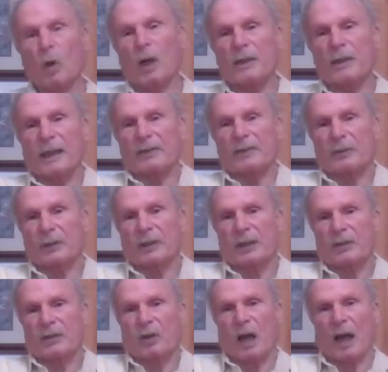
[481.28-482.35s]
wood that's
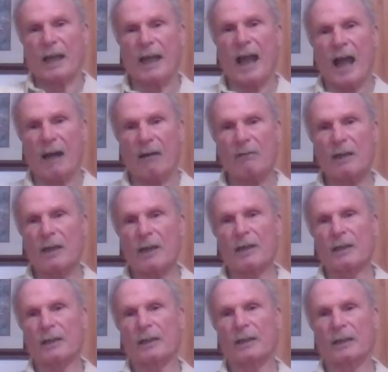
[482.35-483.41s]
really dried out
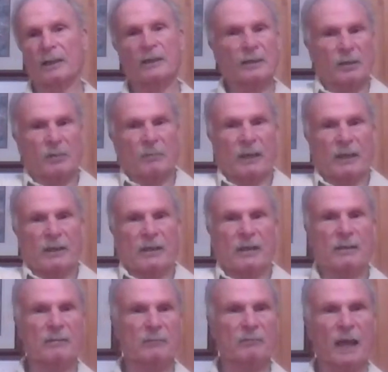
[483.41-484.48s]
because you make
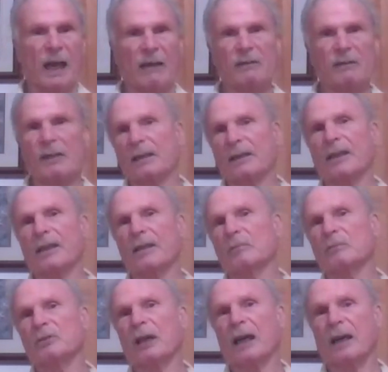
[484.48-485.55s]
houses out of
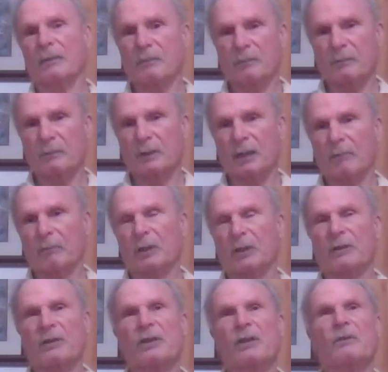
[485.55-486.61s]
kiln dried
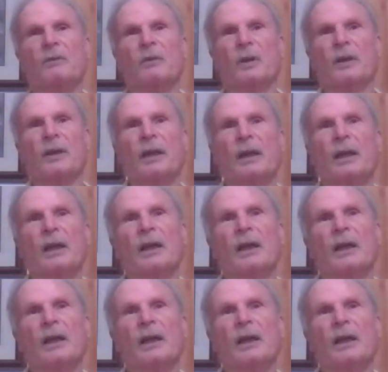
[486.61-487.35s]
lumber and so forth.